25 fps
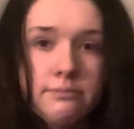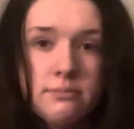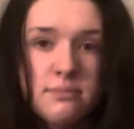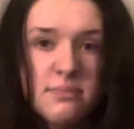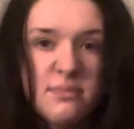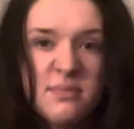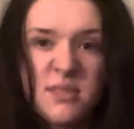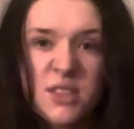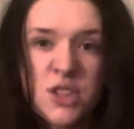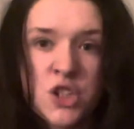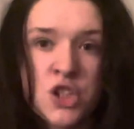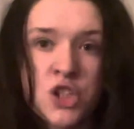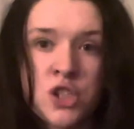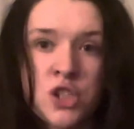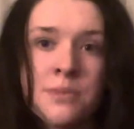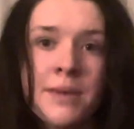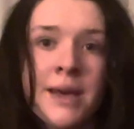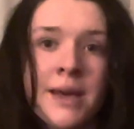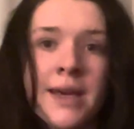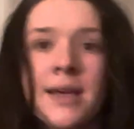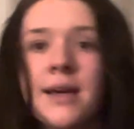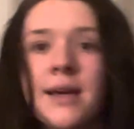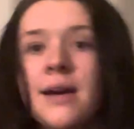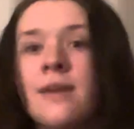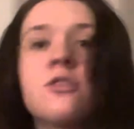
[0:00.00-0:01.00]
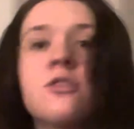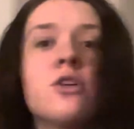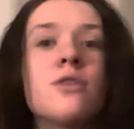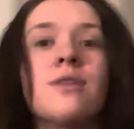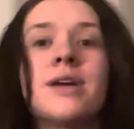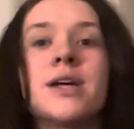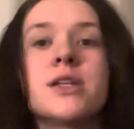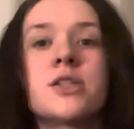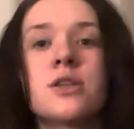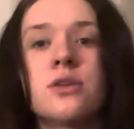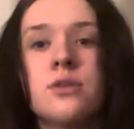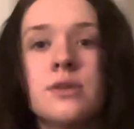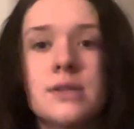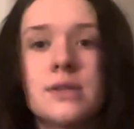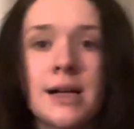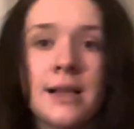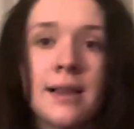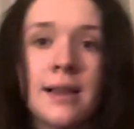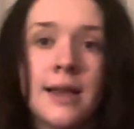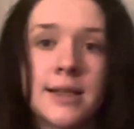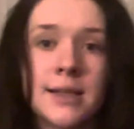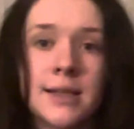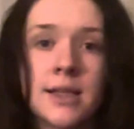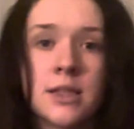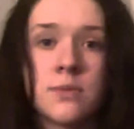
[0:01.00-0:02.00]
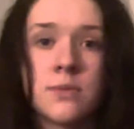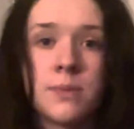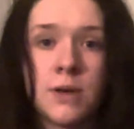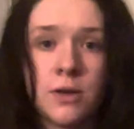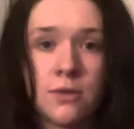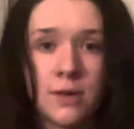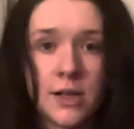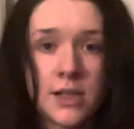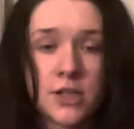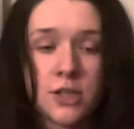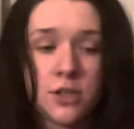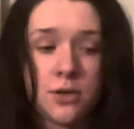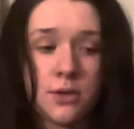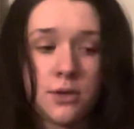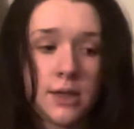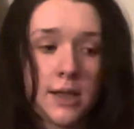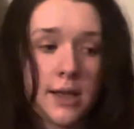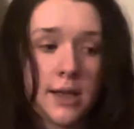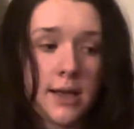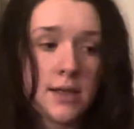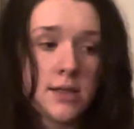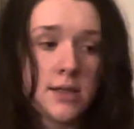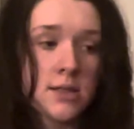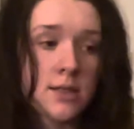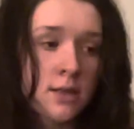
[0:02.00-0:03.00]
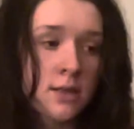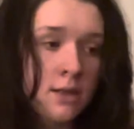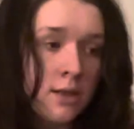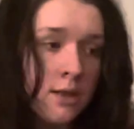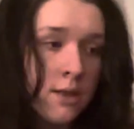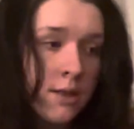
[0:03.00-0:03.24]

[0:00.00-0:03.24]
It's just me. I've got rescues. I like there to be a rescue class.